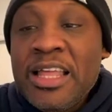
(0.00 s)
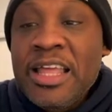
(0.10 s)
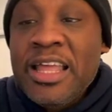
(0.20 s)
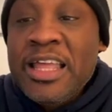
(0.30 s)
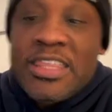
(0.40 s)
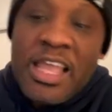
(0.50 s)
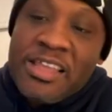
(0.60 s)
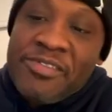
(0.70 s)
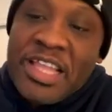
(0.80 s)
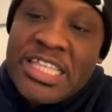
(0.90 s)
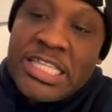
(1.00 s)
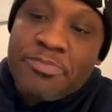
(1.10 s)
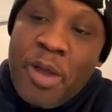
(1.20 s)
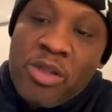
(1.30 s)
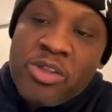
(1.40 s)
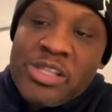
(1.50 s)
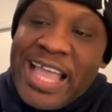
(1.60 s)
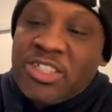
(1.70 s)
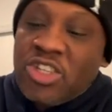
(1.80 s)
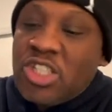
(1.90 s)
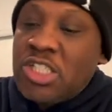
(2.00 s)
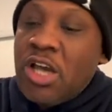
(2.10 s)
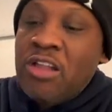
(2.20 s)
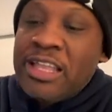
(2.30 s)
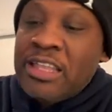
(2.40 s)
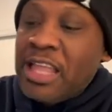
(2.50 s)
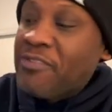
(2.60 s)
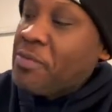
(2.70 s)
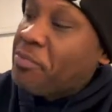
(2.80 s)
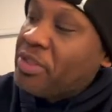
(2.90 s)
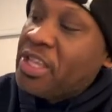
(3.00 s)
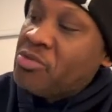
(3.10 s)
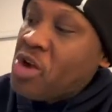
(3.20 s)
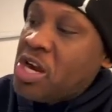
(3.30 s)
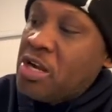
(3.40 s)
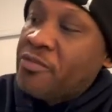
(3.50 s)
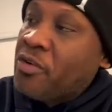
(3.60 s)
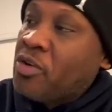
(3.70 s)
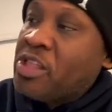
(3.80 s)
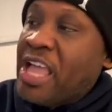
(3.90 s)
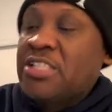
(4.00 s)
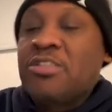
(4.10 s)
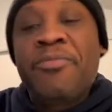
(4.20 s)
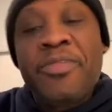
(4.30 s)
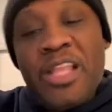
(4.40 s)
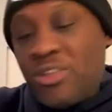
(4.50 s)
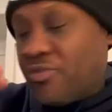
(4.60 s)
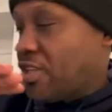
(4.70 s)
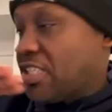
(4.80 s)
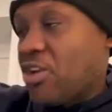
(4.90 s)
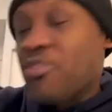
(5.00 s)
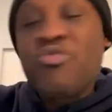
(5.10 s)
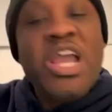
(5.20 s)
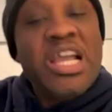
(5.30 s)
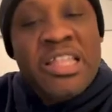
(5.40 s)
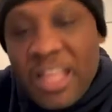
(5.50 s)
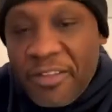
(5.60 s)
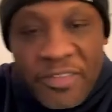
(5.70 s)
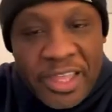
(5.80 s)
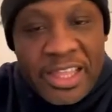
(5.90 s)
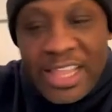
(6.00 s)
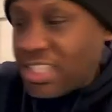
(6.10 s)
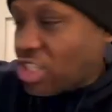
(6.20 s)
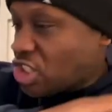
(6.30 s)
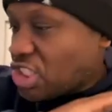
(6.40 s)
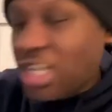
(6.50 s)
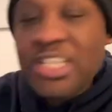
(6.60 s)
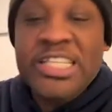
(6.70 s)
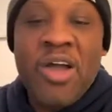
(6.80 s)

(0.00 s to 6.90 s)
Not in the discount, like just gone, like not even putting in record for like something, like for the sake of record, nothing, like just shut it down.